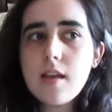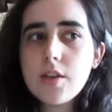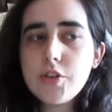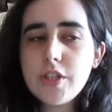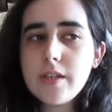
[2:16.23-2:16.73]

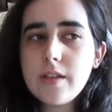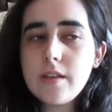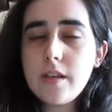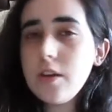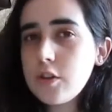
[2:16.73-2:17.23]
she
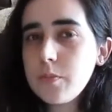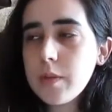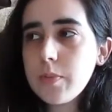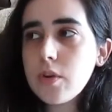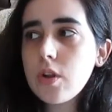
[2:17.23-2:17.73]
hears
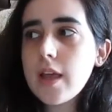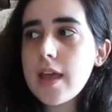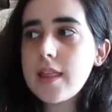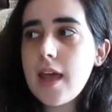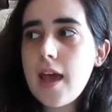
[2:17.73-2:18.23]
people
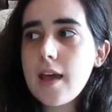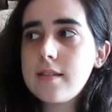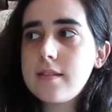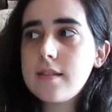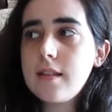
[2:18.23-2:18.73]
and
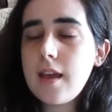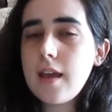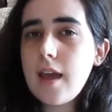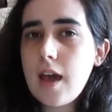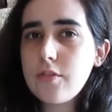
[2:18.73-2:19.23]
that
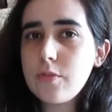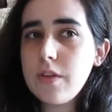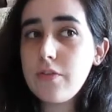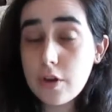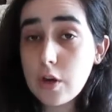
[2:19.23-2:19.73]
they have to
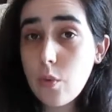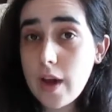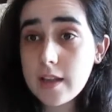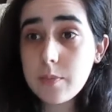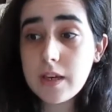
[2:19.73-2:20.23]
be very
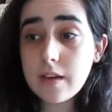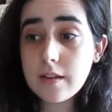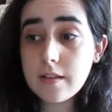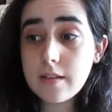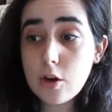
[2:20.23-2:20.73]
quiet
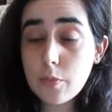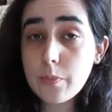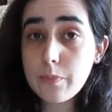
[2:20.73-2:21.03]
because there are